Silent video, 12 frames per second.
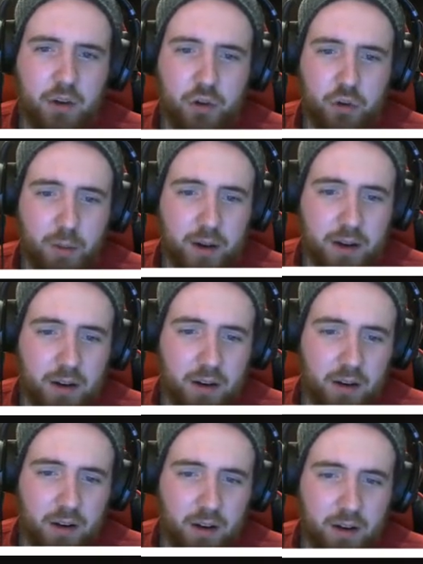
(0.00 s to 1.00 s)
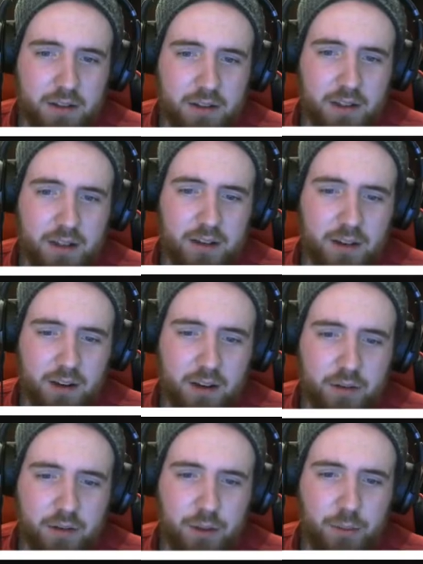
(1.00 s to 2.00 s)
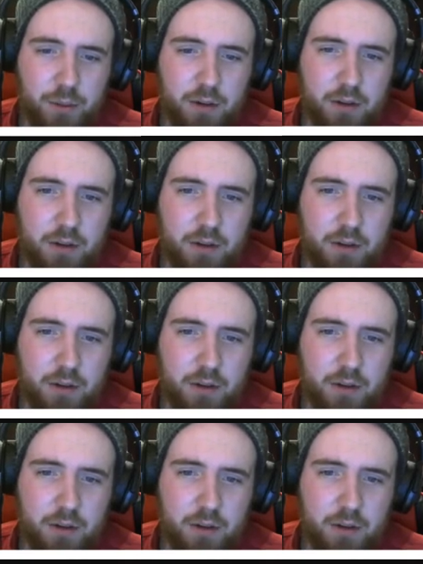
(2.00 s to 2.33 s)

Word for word: Do I honestly not have any wood?